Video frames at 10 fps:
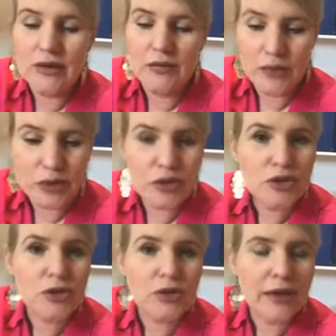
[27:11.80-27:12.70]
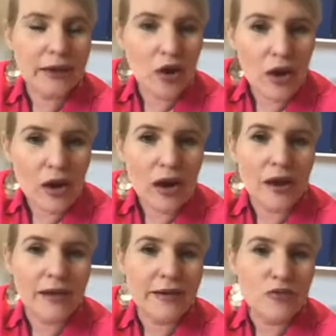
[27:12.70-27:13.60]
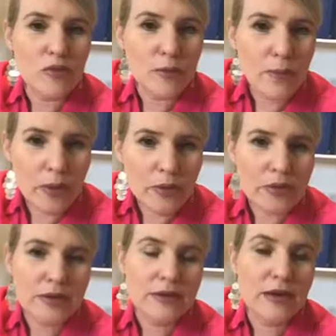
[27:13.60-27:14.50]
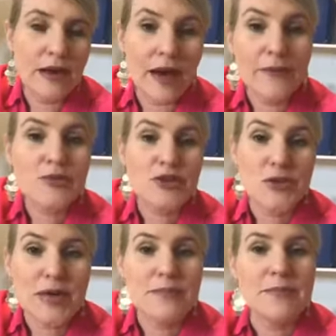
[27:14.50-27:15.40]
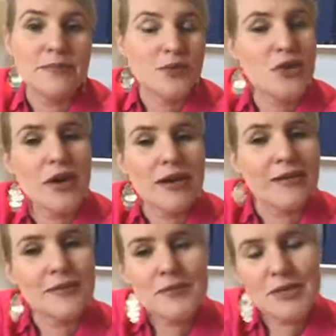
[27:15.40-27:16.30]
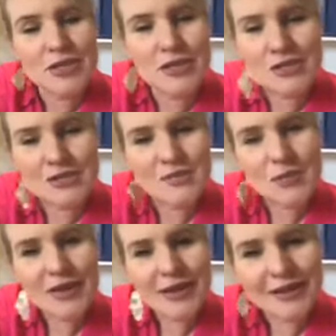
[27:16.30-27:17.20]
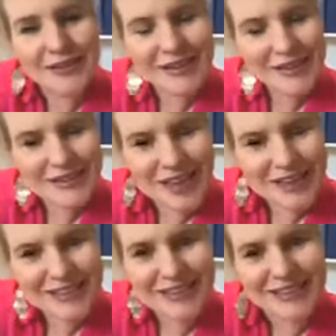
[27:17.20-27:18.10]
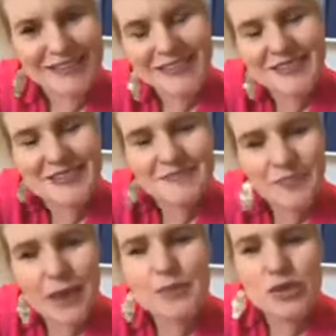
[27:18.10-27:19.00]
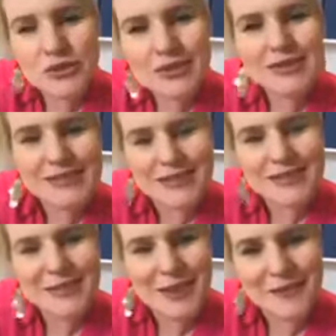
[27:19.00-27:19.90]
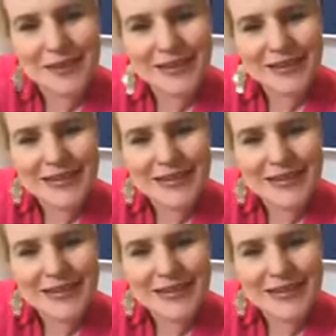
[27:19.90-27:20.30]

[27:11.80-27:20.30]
virtual and online, remote and live stream training, which is pretty exciting, and I'm choosing to see it that way.